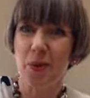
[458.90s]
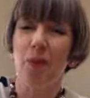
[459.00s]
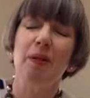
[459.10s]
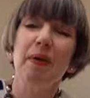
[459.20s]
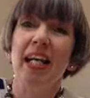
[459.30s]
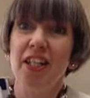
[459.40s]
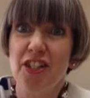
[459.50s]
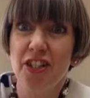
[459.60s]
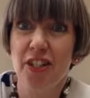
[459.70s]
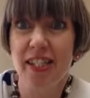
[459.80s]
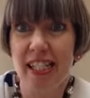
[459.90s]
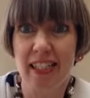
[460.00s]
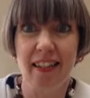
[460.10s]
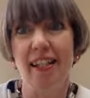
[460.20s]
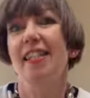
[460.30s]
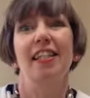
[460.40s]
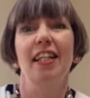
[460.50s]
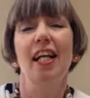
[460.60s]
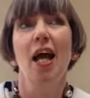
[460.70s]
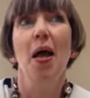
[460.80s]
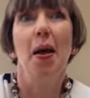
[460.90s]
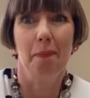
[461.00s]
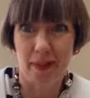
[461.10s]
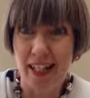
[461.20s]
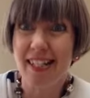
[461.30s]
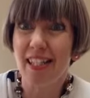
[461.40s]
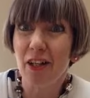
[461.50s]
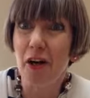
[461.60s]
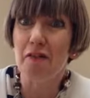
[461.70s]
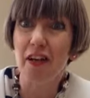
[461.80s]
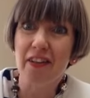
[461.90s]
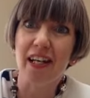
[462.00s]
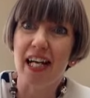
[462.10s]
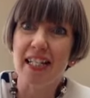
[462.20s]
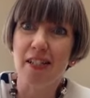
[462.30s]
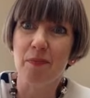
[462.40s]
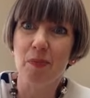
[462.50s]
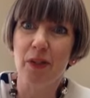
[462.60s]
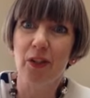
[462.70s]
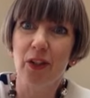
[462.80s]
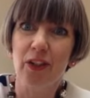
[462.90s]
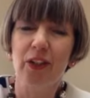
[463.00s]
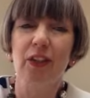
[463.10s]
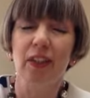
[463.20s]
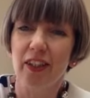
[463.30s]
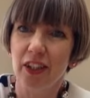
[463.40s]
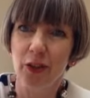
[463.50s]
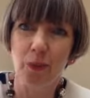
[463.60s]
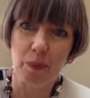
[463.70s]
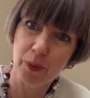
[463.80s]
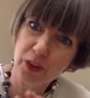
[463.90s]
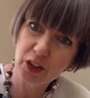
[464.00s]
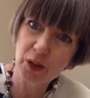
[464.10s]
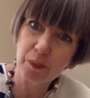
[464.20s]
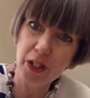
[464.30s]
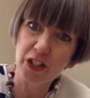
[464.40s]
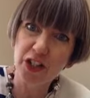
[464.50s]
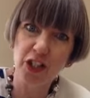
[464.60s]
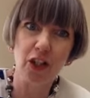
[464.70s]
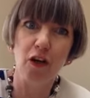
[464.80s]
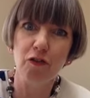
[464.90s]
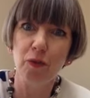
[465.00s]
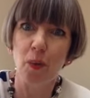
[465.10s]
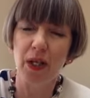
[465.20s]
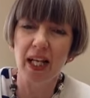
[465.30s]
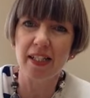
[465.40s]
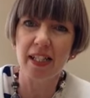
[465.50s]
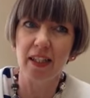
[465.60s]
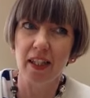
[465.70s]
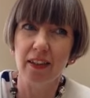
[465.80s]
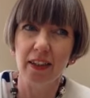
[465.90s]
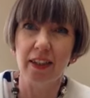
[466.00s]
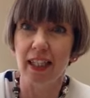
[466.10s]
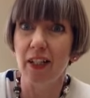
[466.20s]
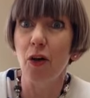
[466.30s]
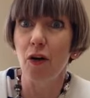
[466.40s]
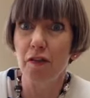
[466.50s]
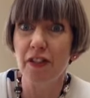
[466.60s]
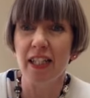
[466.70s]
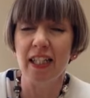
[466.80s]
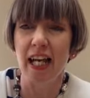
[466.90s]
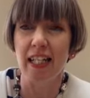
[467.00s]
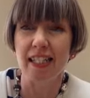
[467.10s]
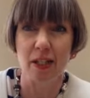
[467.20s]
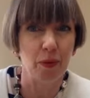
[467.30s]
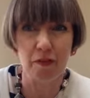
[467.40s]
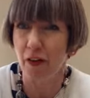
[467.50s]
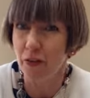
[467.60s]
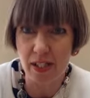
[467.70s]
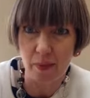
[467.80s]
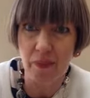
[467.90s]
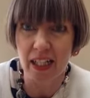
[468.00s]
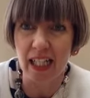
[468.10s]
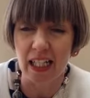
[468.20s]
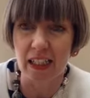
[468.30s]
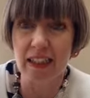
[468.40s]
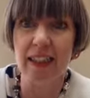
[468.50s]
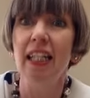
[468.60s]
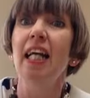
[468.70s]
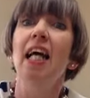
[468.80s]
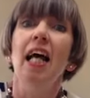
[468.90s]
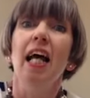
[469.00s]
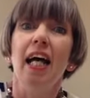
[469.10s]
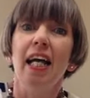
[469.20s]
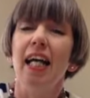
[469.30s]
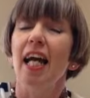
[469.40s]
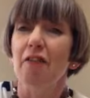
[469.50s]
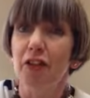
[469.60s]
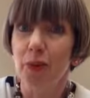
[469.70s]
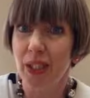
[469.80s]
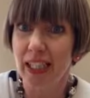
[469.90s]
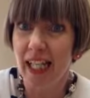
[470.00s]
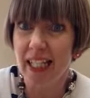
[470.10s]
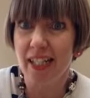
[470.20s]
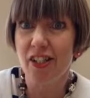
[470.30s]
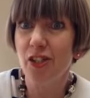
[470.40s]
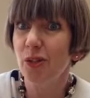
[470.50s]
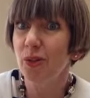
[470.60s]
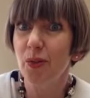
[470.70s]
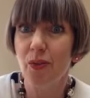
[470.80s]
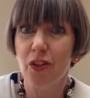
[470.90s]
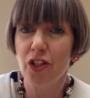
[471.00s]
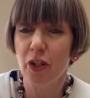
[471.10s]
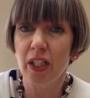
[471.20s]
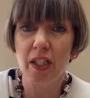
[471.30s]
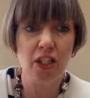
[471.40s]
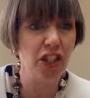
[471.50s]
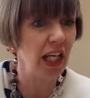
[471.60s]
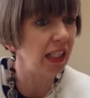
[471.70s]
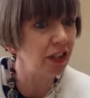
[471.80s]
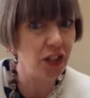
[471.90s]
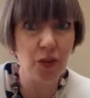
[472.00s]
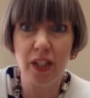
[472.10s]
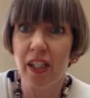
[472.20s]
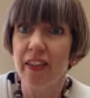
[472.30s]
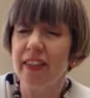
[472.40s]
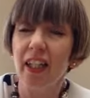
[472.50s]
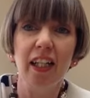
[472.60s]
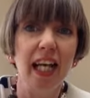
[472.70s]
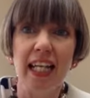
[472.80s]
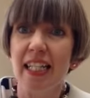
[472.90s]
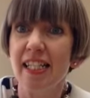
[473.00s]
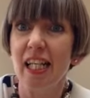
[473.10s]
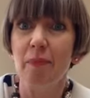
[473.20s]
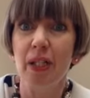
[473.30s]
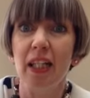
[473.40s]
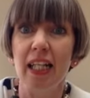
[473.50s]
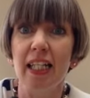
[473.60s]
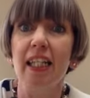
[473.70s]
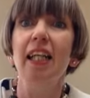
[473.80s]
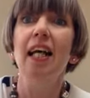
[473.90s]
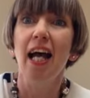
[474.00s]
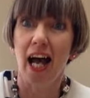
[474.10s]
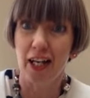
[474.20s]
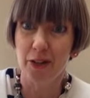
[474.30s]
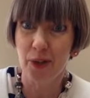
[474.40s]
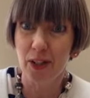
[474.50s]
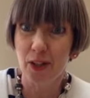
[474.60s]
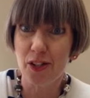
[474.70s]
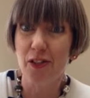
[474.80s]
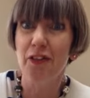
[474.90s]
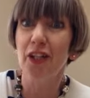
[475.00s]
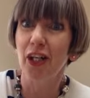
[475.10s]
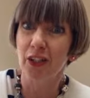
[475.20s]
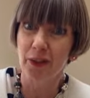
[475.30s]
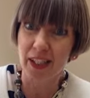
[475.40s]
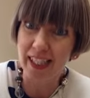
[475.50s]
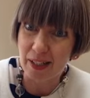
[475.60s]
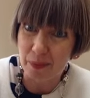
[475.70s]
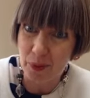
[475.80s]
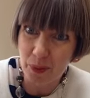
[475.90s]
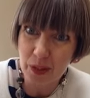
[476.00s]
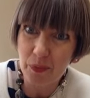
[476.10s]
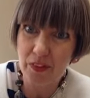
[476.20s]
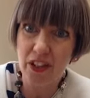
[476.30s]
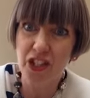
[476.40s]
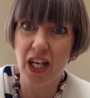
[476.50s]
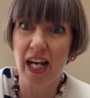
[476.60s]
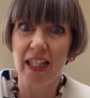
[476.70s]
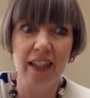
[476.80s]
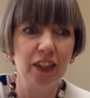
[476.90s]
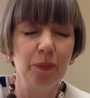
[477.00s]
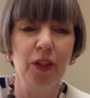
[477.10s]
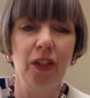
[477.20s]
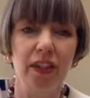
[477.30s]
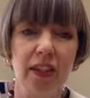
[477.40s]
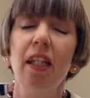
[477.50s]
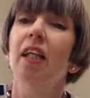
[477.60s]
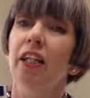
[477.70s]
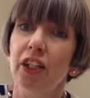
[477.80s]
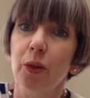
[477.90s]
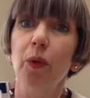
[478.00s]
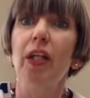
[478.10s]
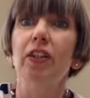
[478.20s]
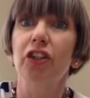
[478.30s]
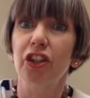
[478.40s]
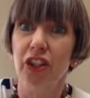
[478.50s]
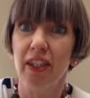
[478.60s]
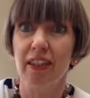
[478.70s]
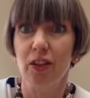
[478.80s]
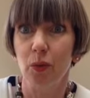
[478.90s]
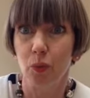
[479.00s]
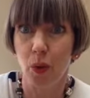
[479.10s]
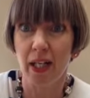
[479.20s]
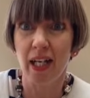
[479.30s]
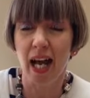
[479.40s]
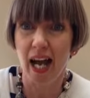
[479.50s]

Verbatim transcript: what we managed to declutter, plus a lot of other items, because, you know, we posted a picture of what we had decluttered, and often that day we found something else. If you would like to join in the challenge, you know, you can start anytime you like. I know a lot of you are going to keep going with the challenge because, you know what, it's just one